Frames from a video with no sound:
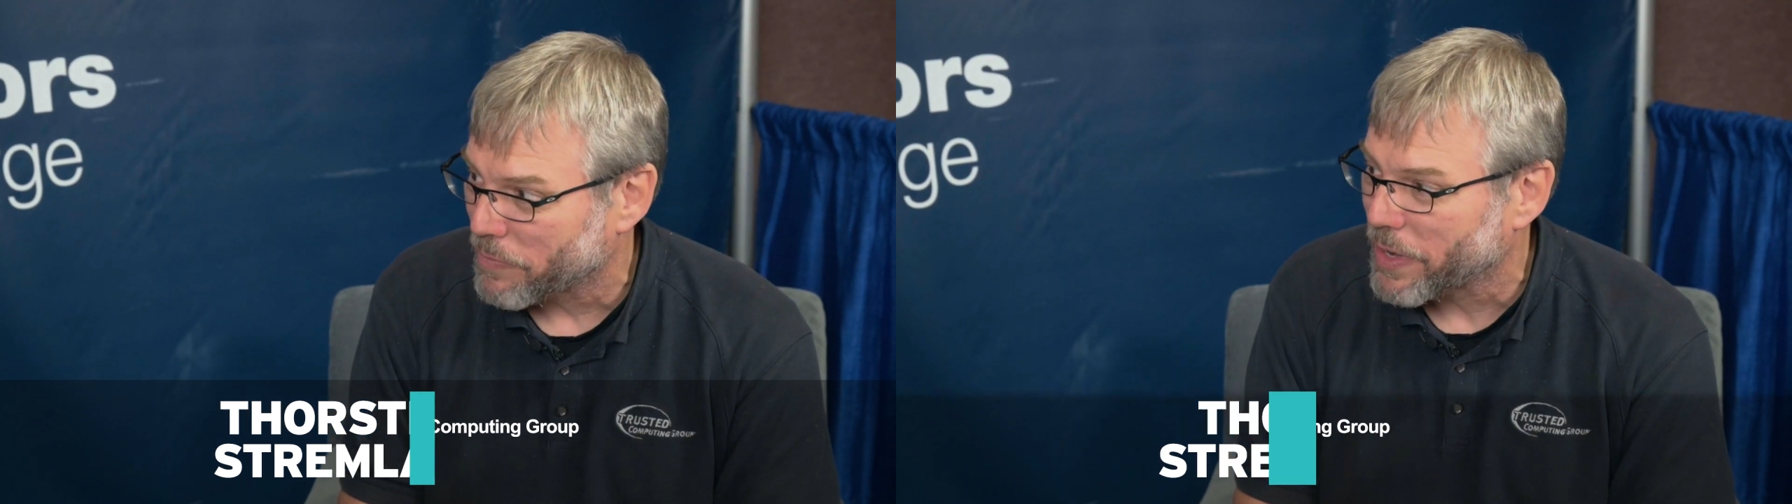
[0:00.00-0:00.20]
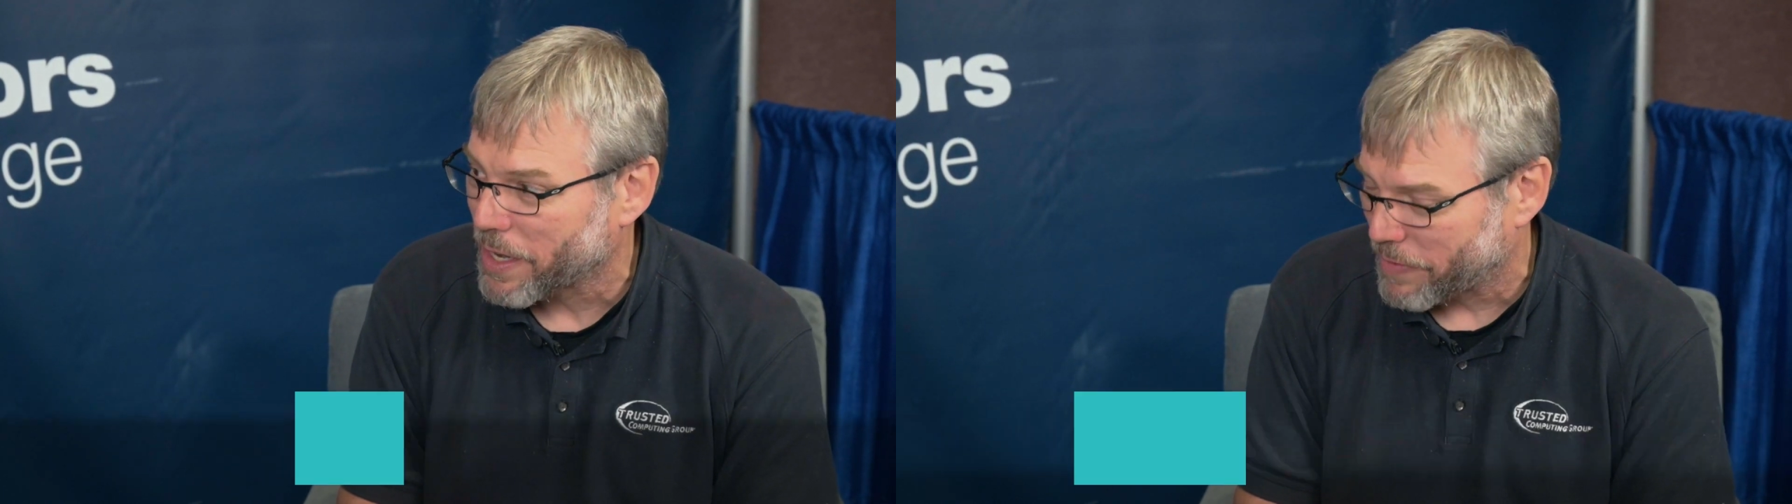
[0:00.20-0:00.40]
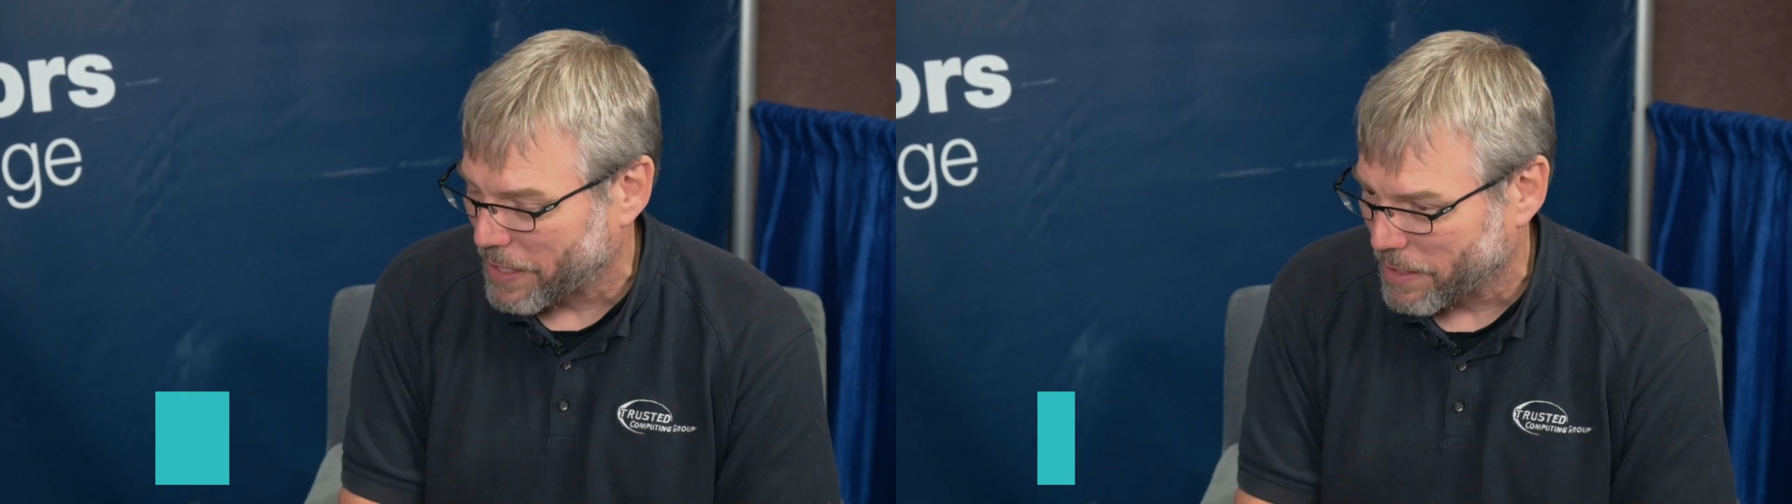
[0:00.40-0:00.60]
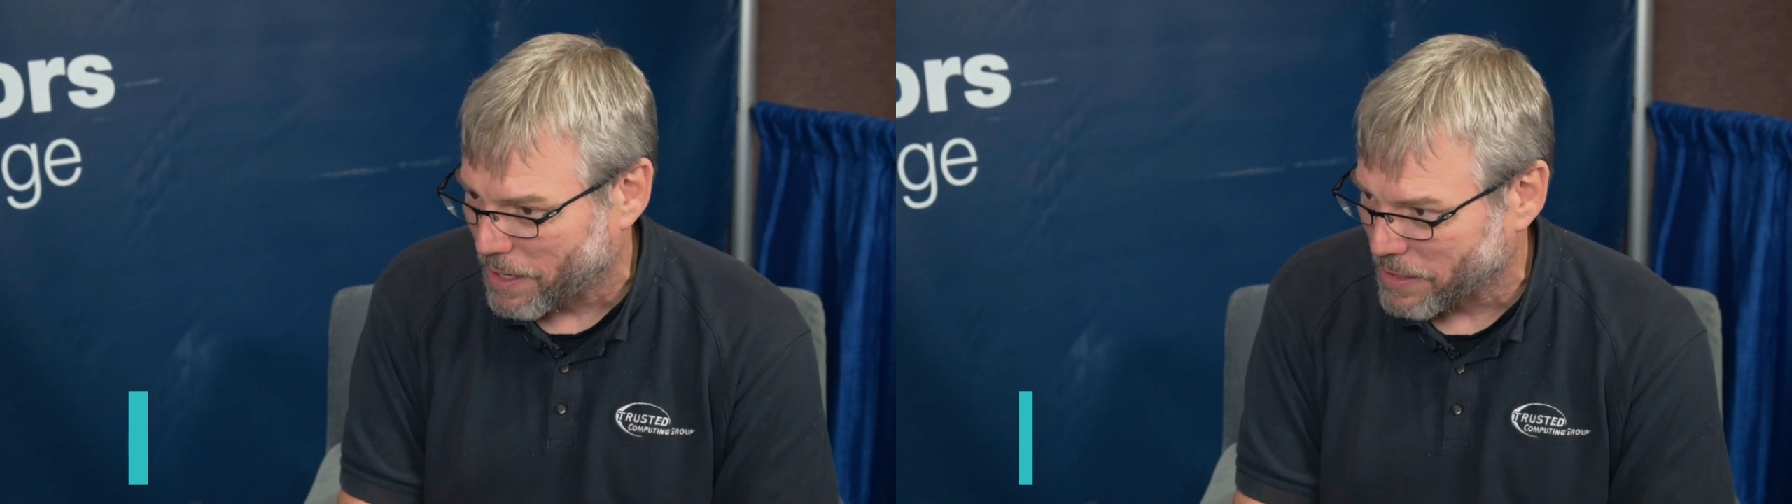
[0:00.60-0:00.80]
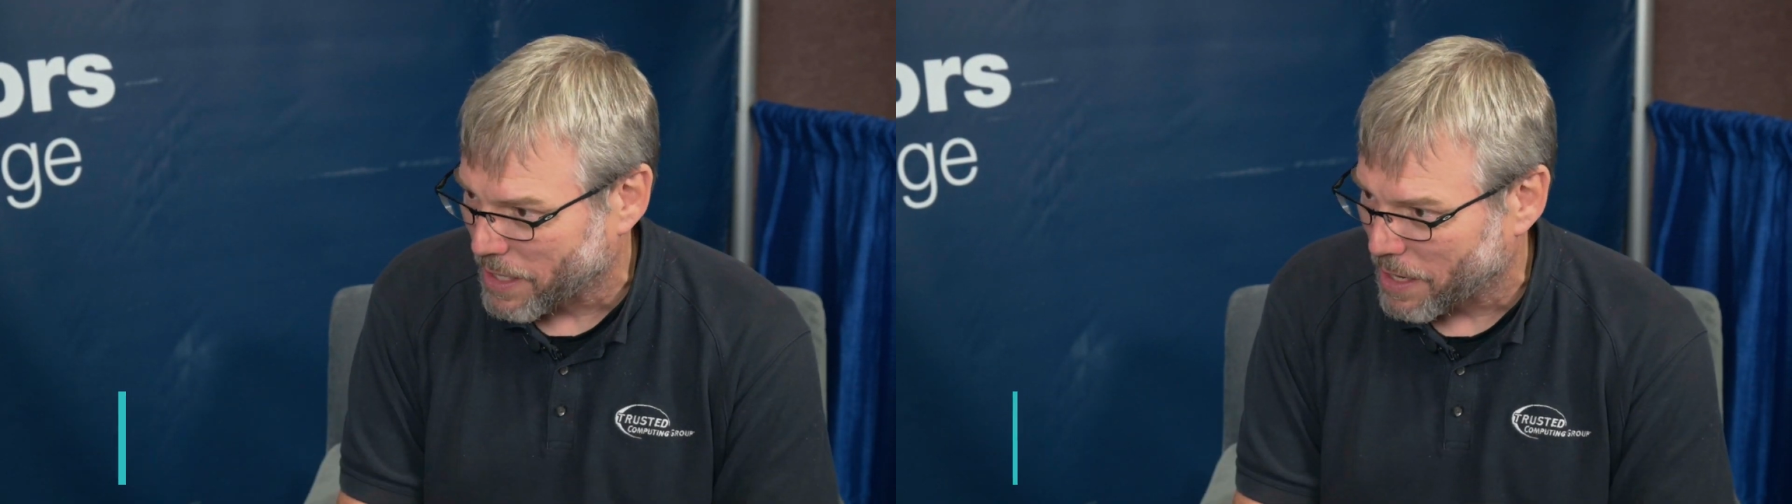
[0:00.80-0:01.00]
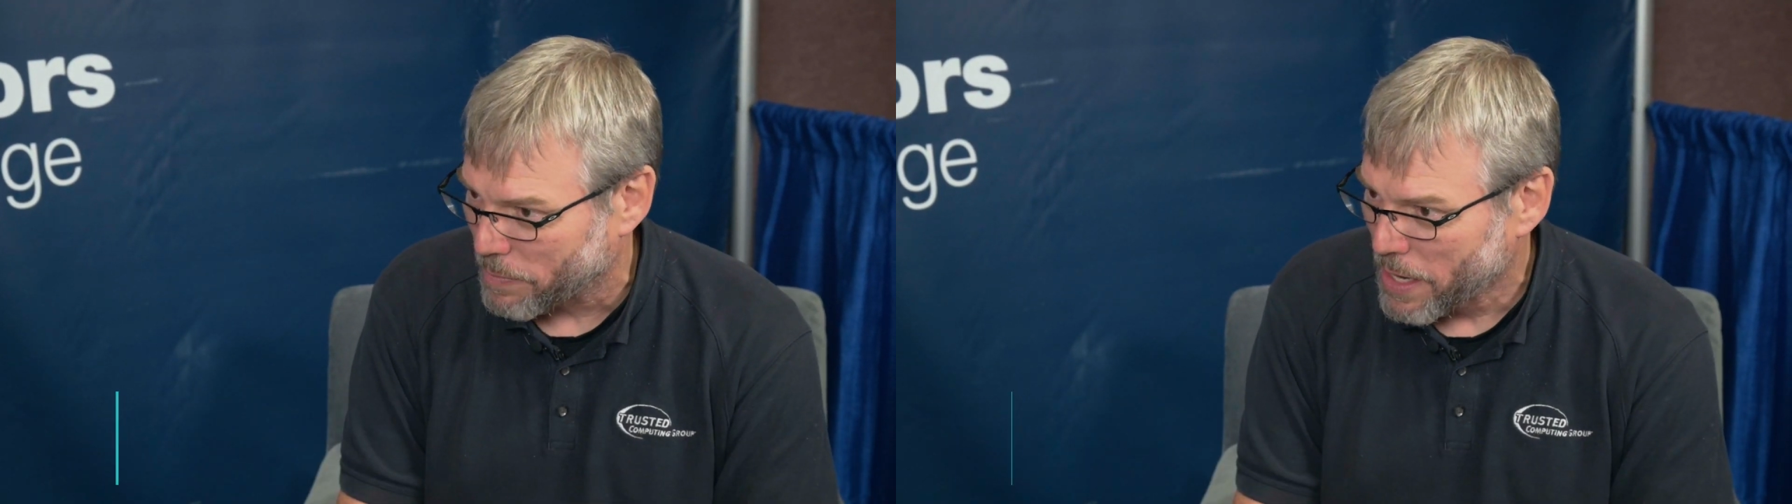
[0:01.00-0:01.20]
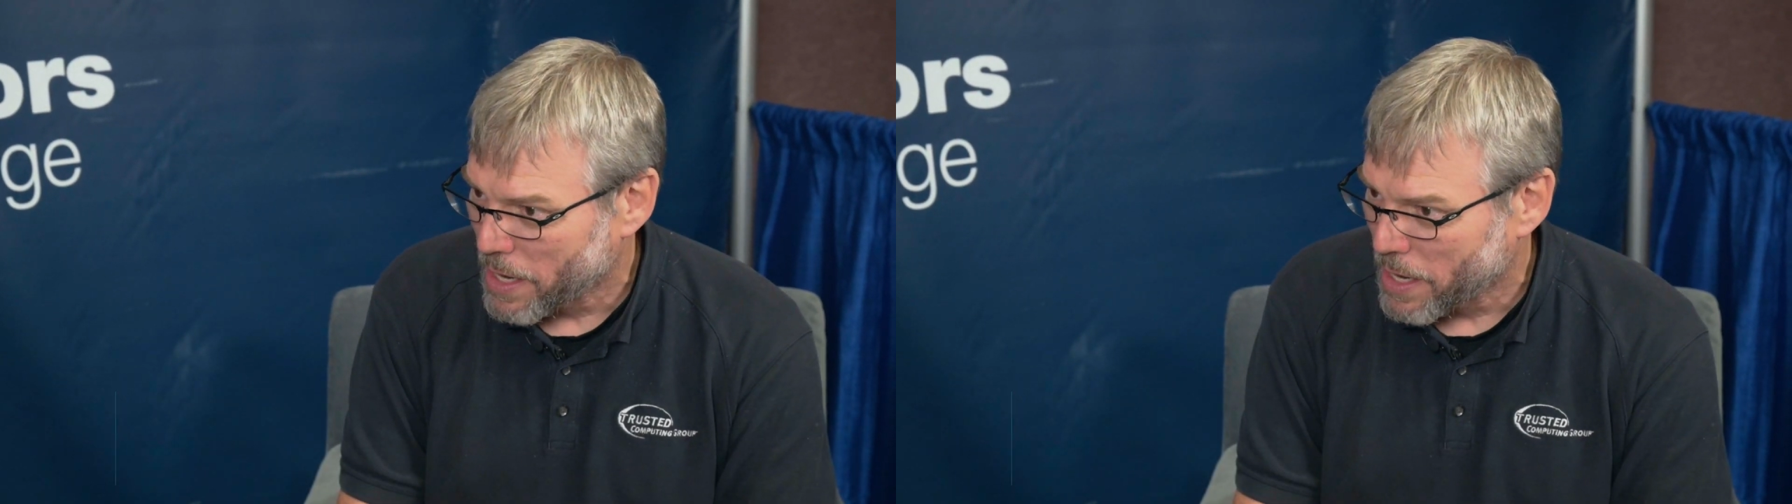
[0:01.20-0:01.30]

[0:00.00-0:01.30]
Very, very long time.